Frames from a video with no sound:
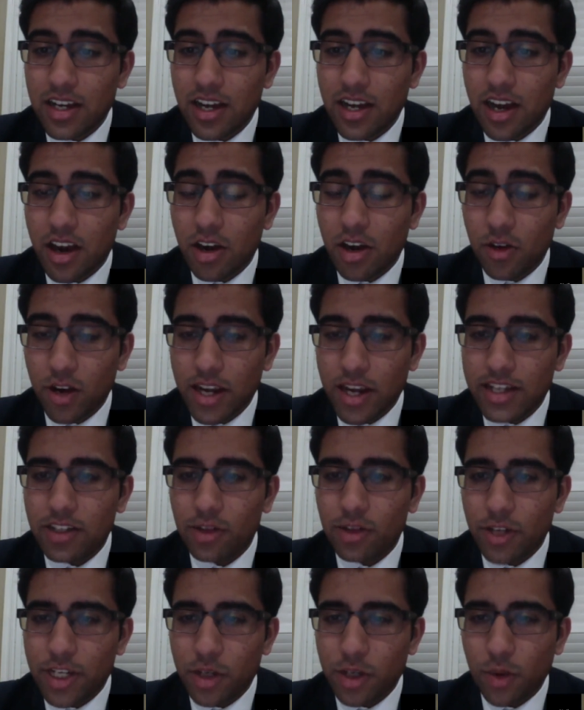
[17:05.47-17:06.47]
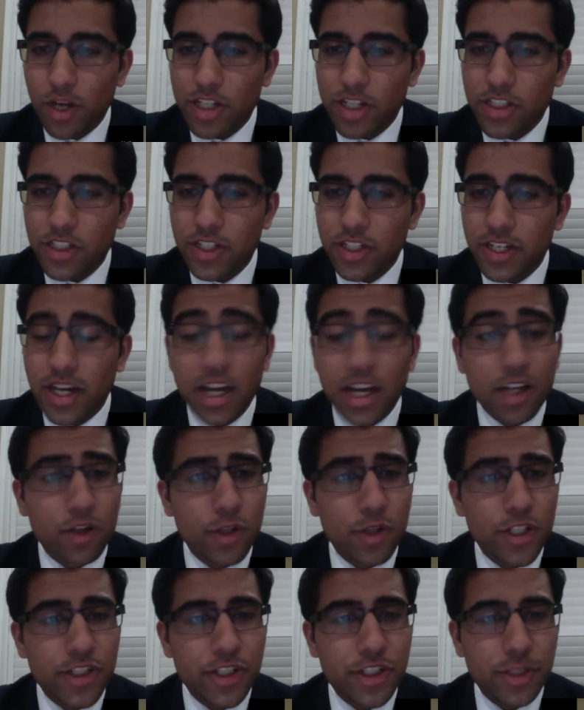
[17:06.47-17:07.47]
All right, great question.
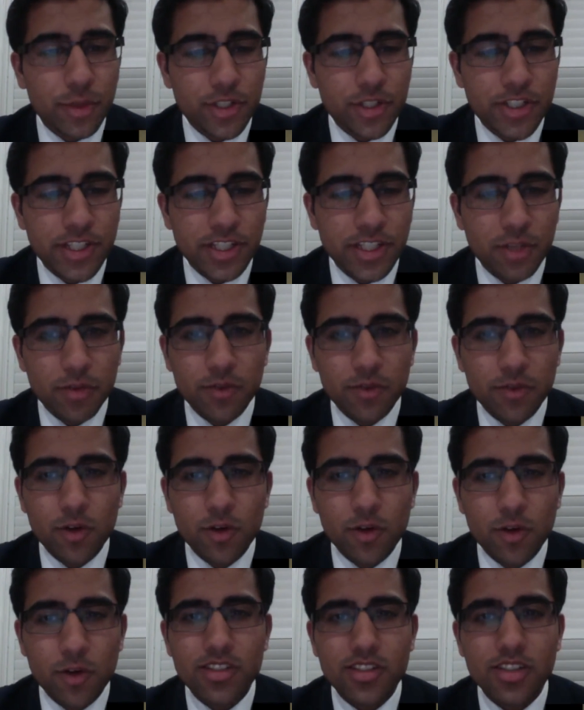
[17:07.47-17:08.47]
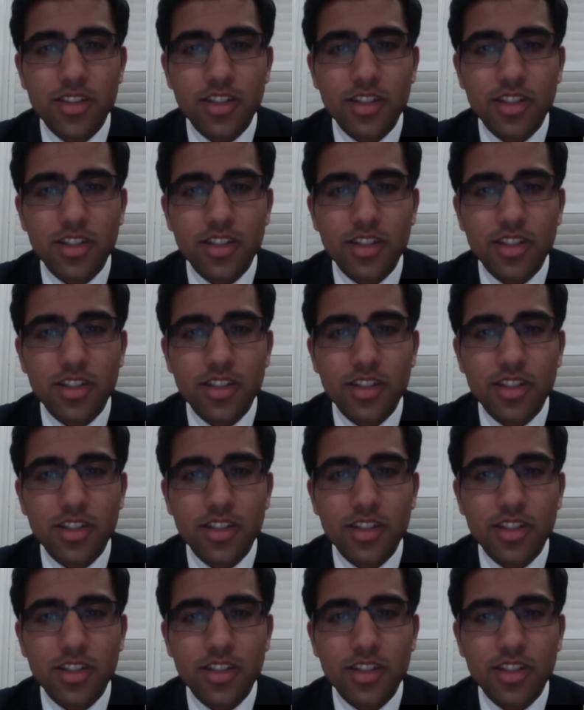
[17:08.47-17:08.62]
Christian, you want to take that one for us?